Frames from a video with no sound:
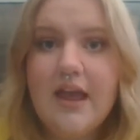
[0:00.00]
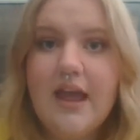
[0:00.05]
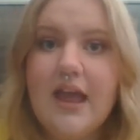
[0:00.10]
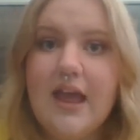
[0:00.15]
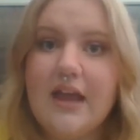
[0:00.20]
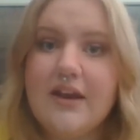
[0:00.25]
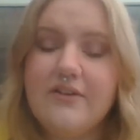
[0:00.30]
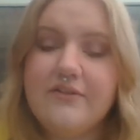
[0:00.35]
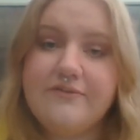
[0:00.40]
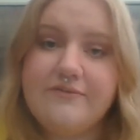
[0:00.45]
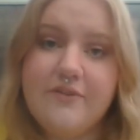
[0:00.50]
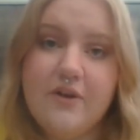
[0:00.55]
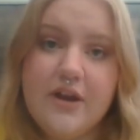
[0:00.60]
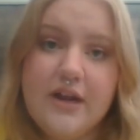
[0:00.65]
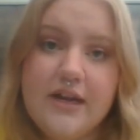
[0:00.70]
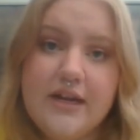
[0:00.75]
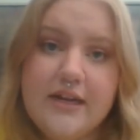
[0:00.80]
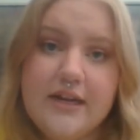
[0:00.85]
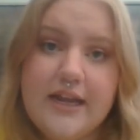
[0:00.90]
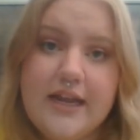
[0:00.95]
And
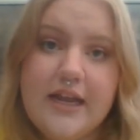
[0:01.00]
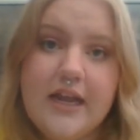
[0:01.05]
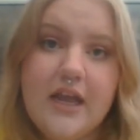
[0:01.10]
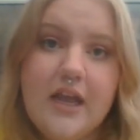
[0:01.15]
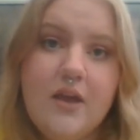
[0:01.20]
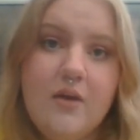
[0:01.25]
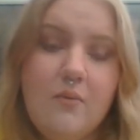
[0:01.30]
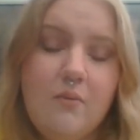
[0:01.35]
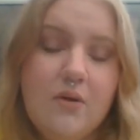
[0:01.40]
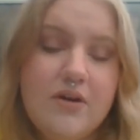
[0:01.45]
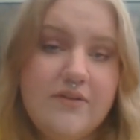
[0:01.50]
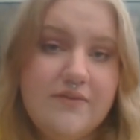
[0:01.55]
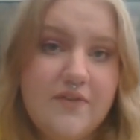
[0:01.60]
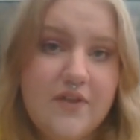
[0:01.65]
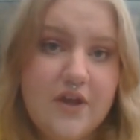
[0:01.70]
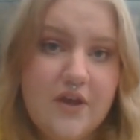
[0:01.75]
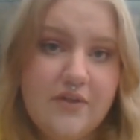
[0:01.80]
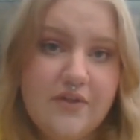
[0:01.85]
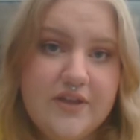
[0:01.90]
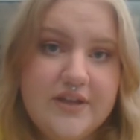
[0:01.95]
finally, one of
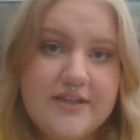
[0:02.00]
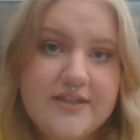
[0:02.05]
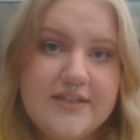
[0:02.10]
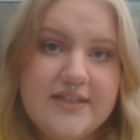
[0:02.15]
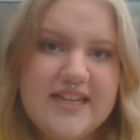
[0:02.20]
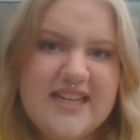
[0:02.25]
the others